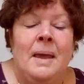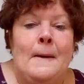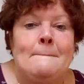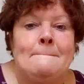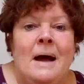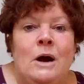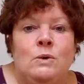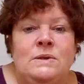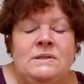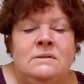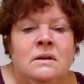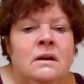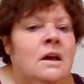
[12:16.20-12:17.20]

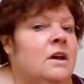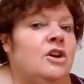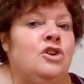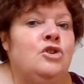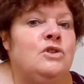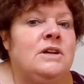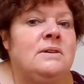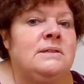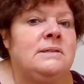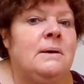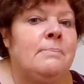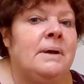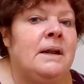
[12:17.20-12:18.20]
Mouse. Can you tell
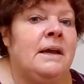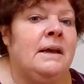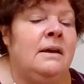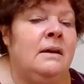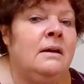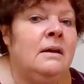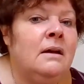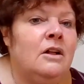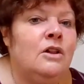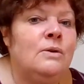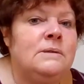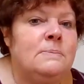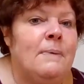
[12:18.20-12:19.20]
somebody
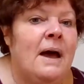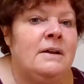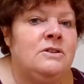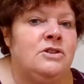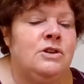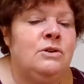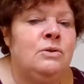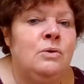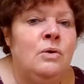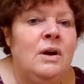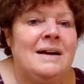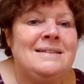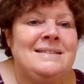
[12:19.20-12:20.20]
close by to you
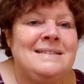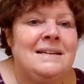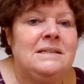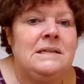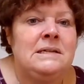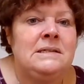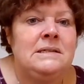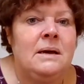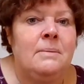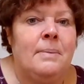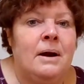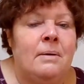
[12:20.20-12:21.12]
a sentence about a